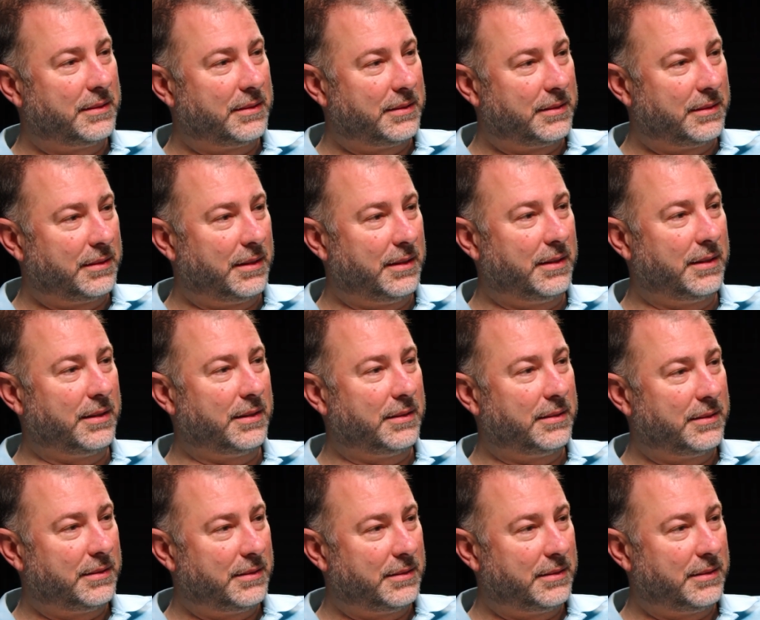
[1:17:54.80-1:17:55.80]
Yeah.
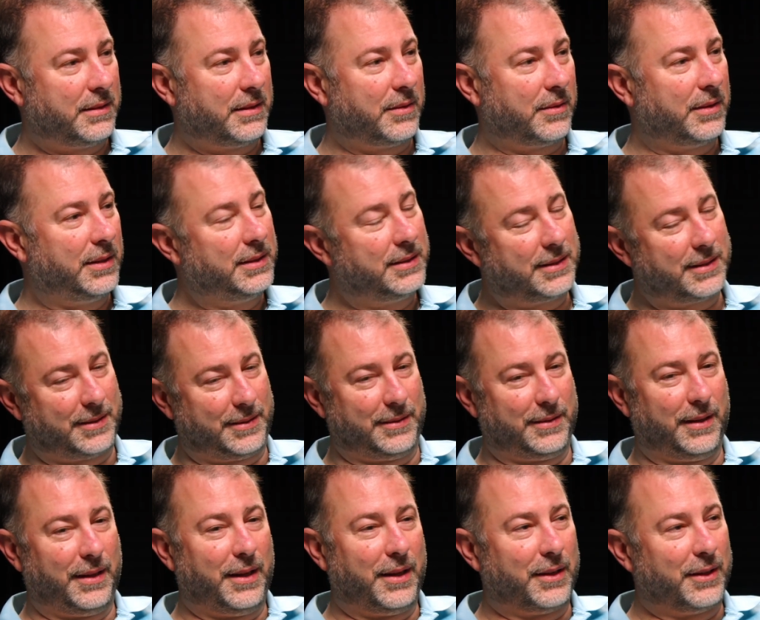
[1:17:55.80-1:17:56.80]
Well,
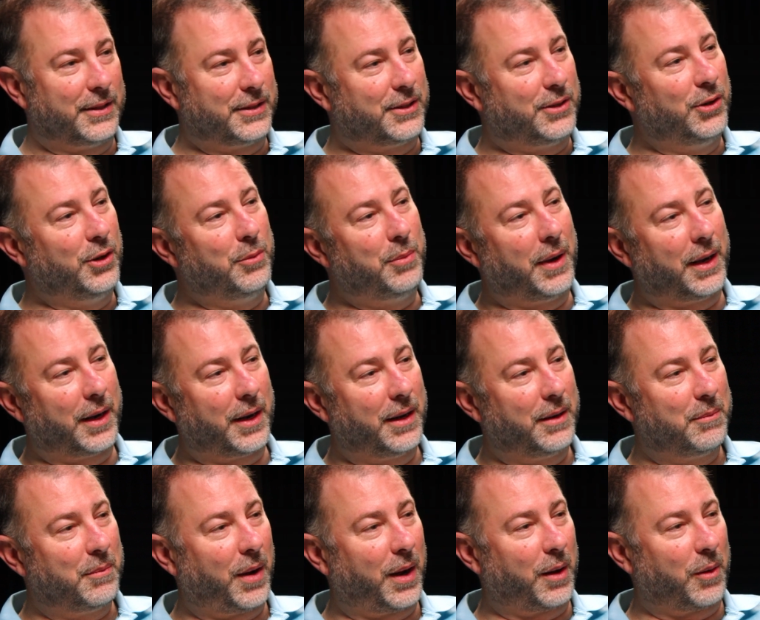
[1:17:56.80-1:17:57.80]
let's do
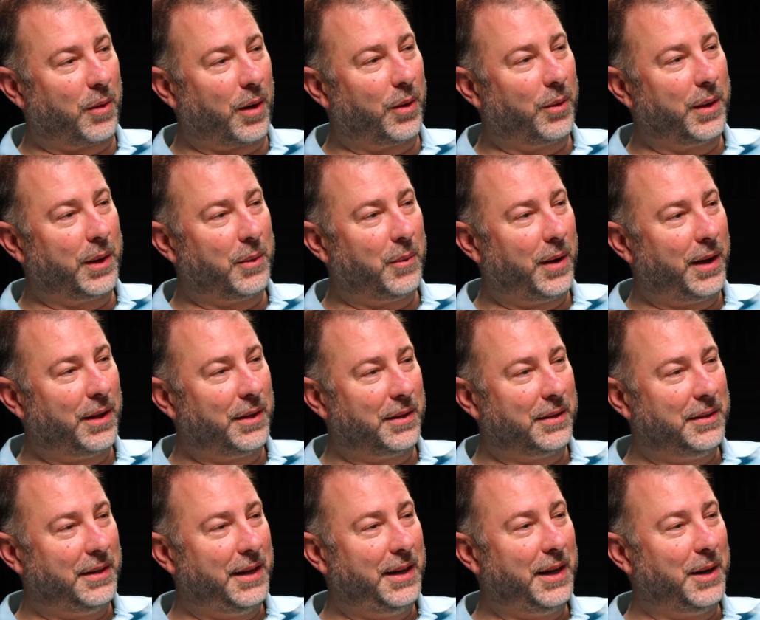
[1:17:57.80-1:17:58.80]
it by growing well
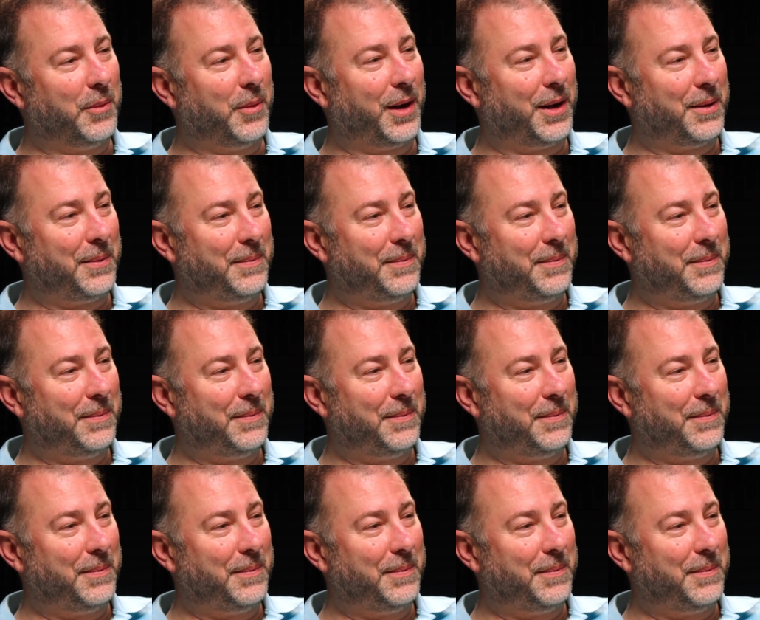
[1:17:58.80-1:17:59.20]
and eating well.